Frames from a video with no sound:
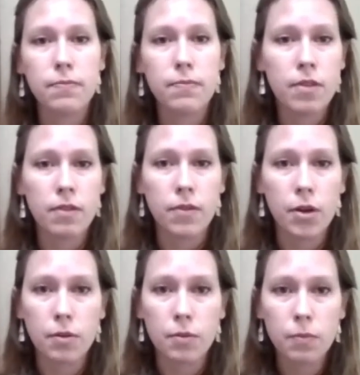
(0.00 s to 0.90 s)

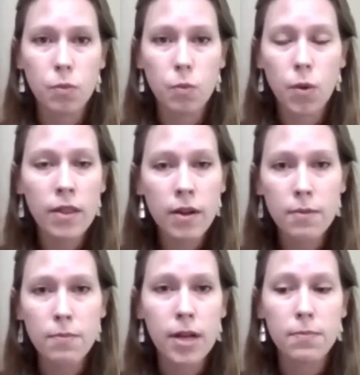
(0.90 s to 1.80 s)
severe weather
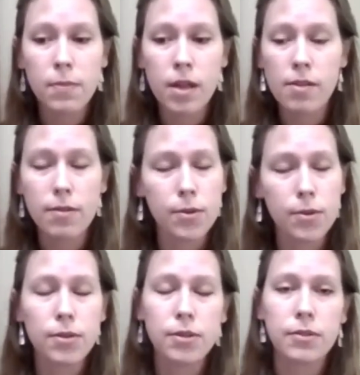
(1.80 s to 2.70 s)
might be a
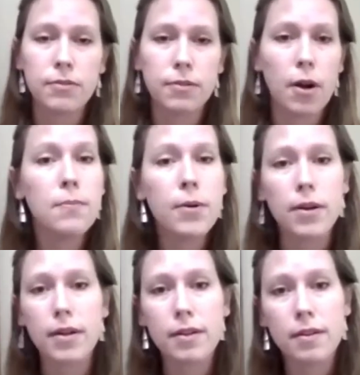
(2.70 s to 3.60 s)
smallholder farmer
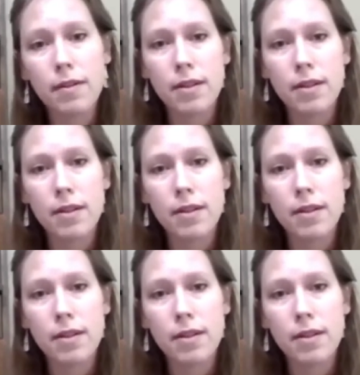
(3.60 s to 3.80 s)
in